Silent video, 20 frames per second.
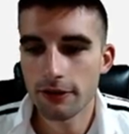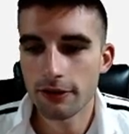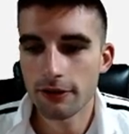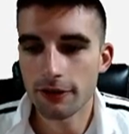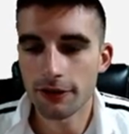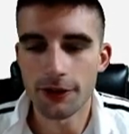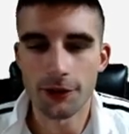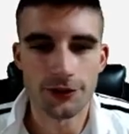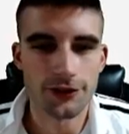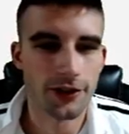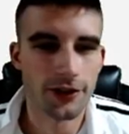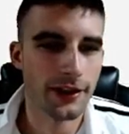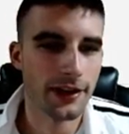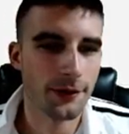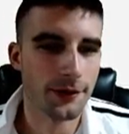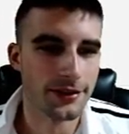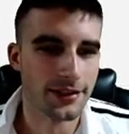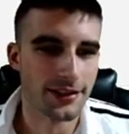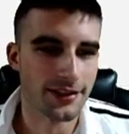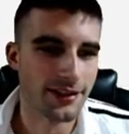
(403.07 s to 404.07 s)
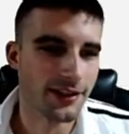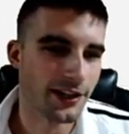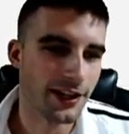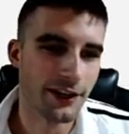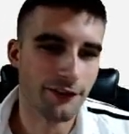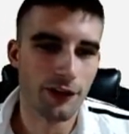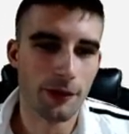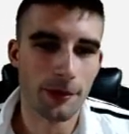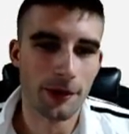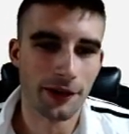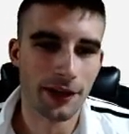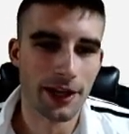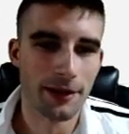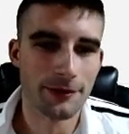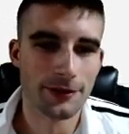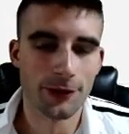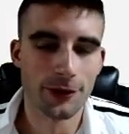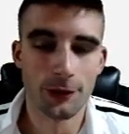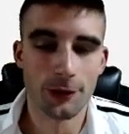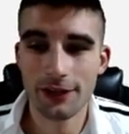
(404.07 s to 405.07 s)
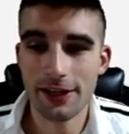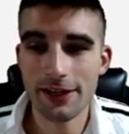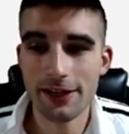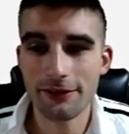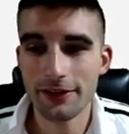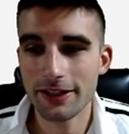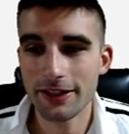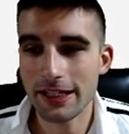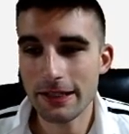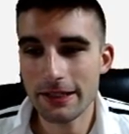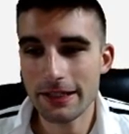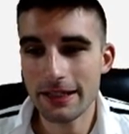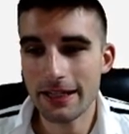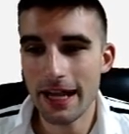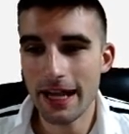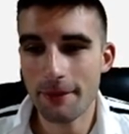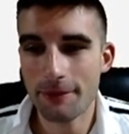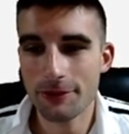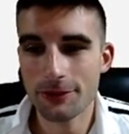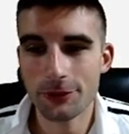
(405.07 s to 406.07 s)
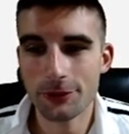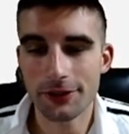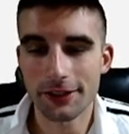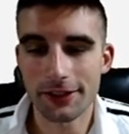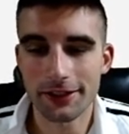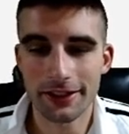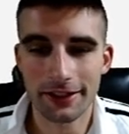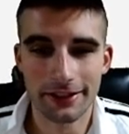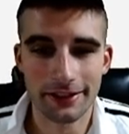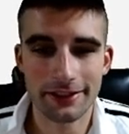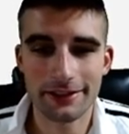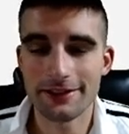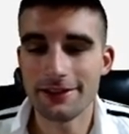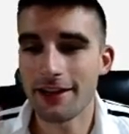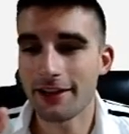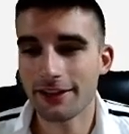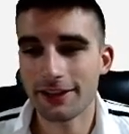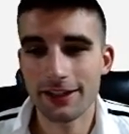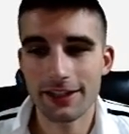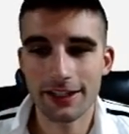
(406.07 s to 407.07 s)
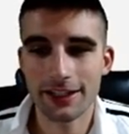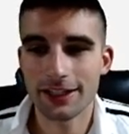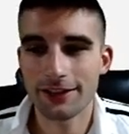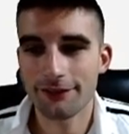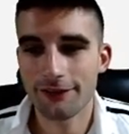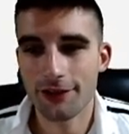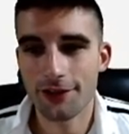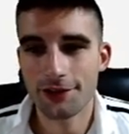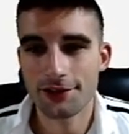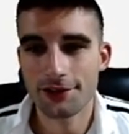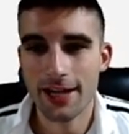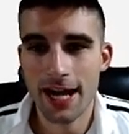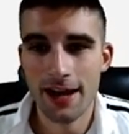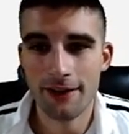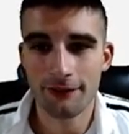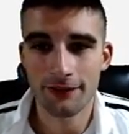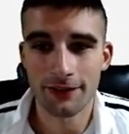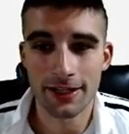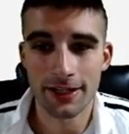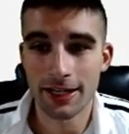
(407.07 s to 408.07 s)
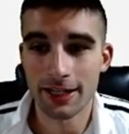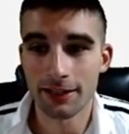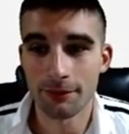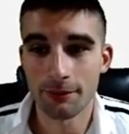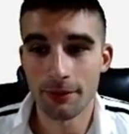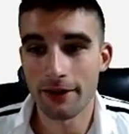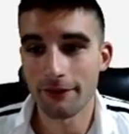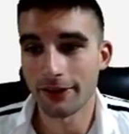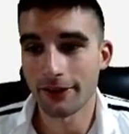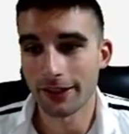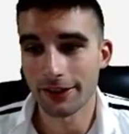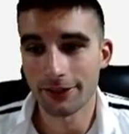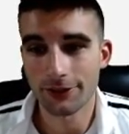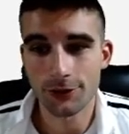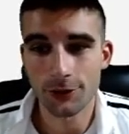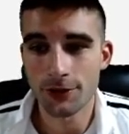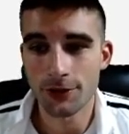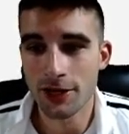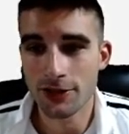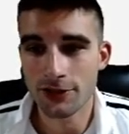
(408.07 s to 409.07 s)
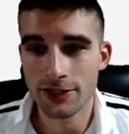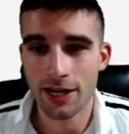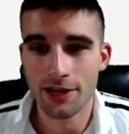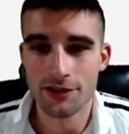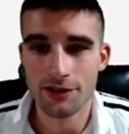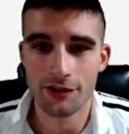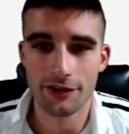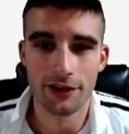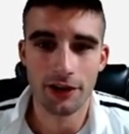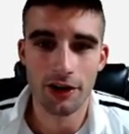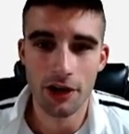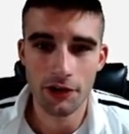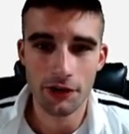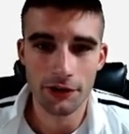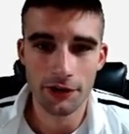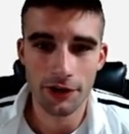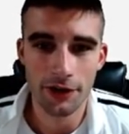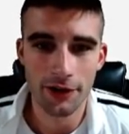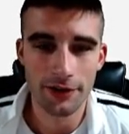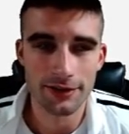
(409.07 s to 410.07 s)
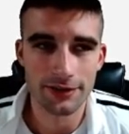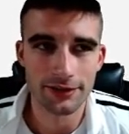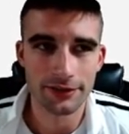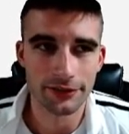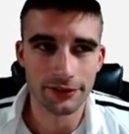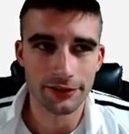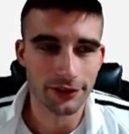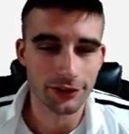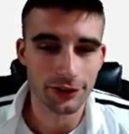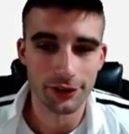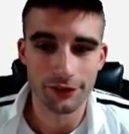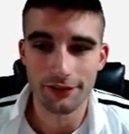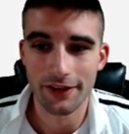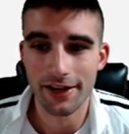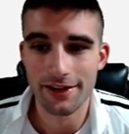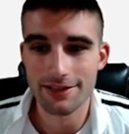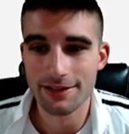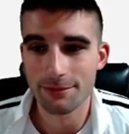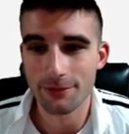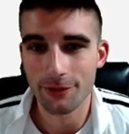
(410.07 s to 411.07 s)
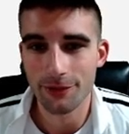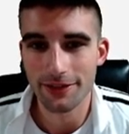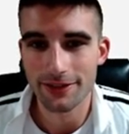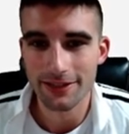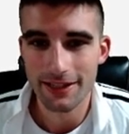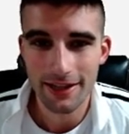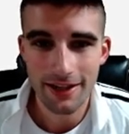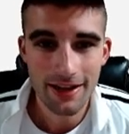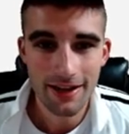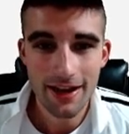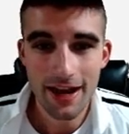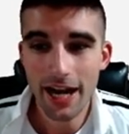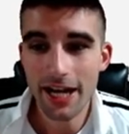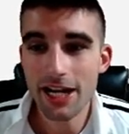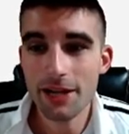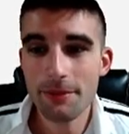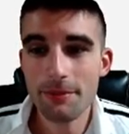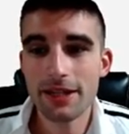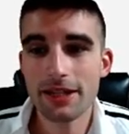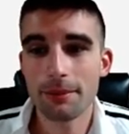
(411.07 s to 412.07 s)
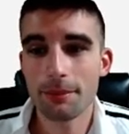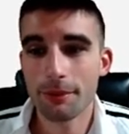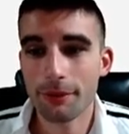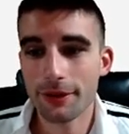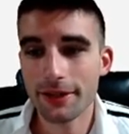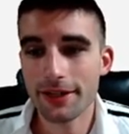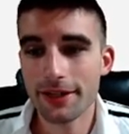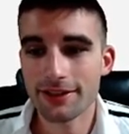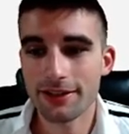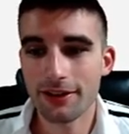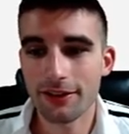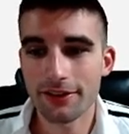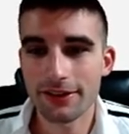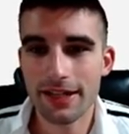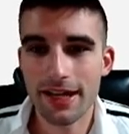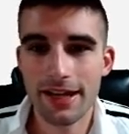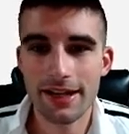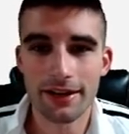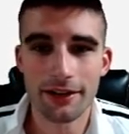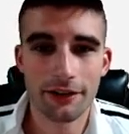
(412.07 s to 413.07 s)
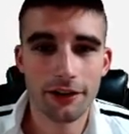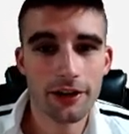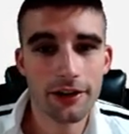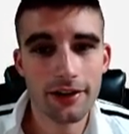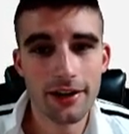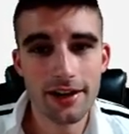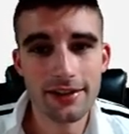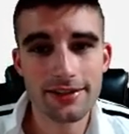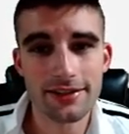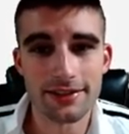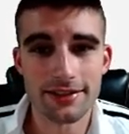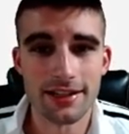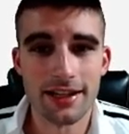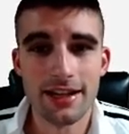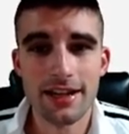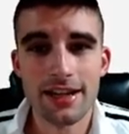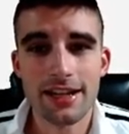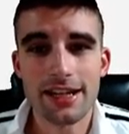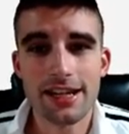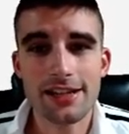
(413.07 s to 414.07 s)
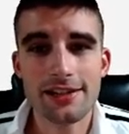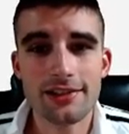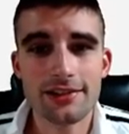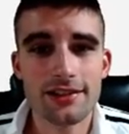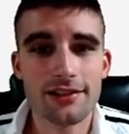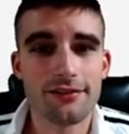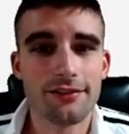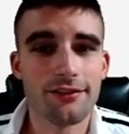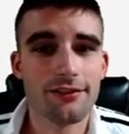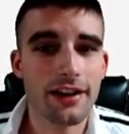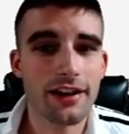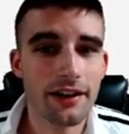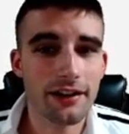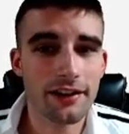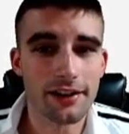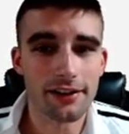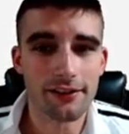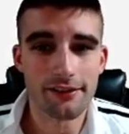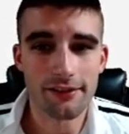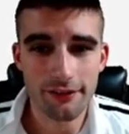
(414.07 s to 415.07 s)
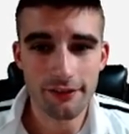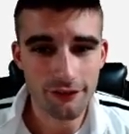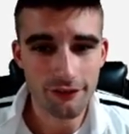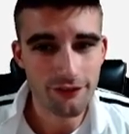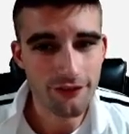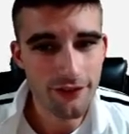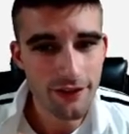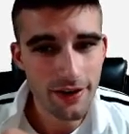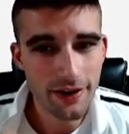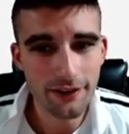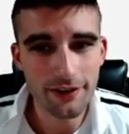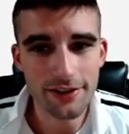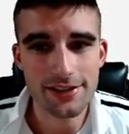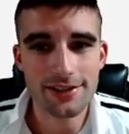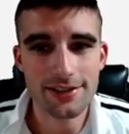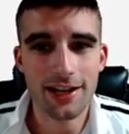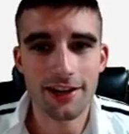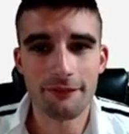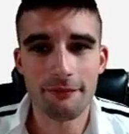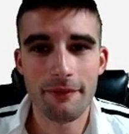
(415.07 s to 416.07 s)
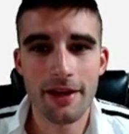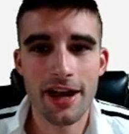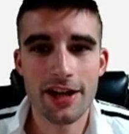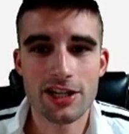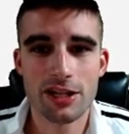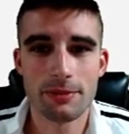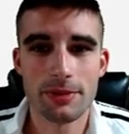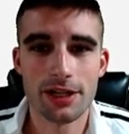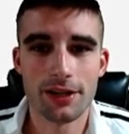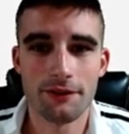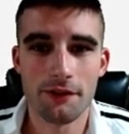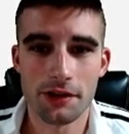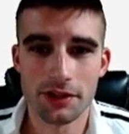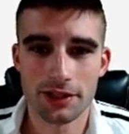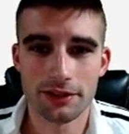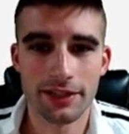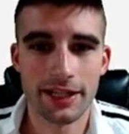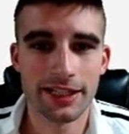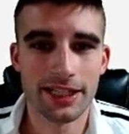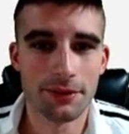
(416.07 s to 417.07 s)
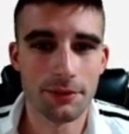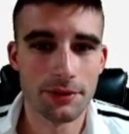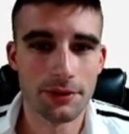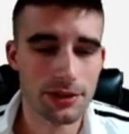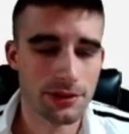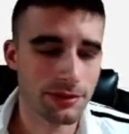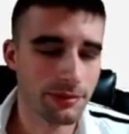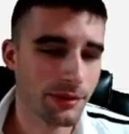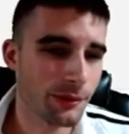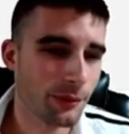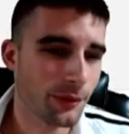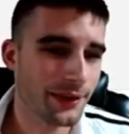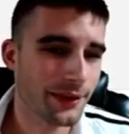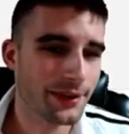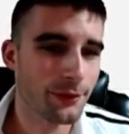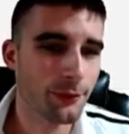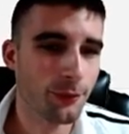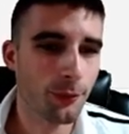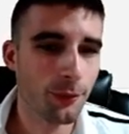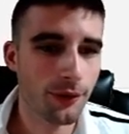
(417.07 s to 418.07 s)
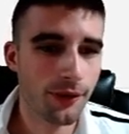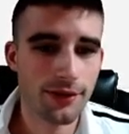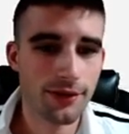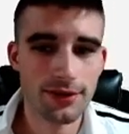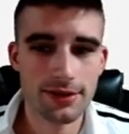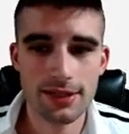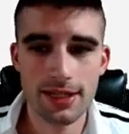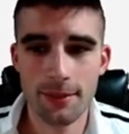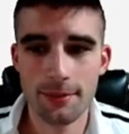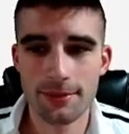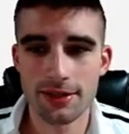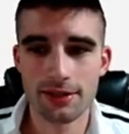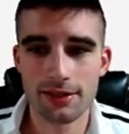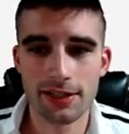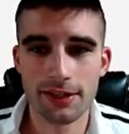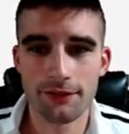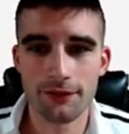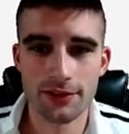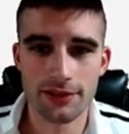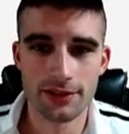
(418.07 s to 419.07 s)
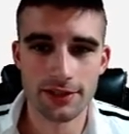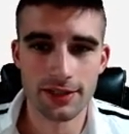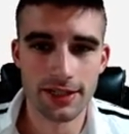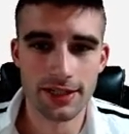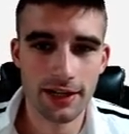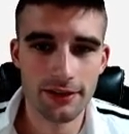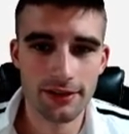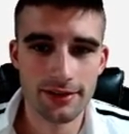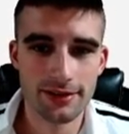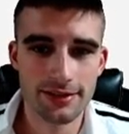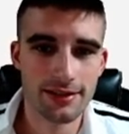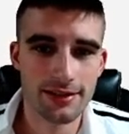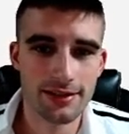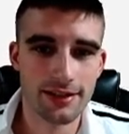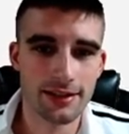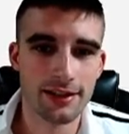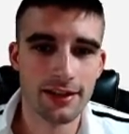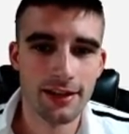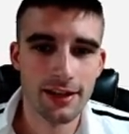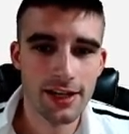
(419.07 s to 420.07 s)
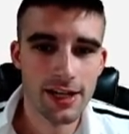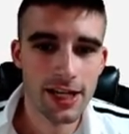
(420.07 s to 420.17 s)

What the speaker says: Or no, sorry, that was the Sunday Night Football game. So Thielen, he did absolutely like nothing in the first half, and then he ended up having like 2 touchdowns, nearly 100 yards, and nearly 30 fantasy points. Ended up being a pretty solid day. And Kirk Cousins, he draws a very, very soft matchup here versus Atlanta, which has been one of the worst teams in the league versus the air this season.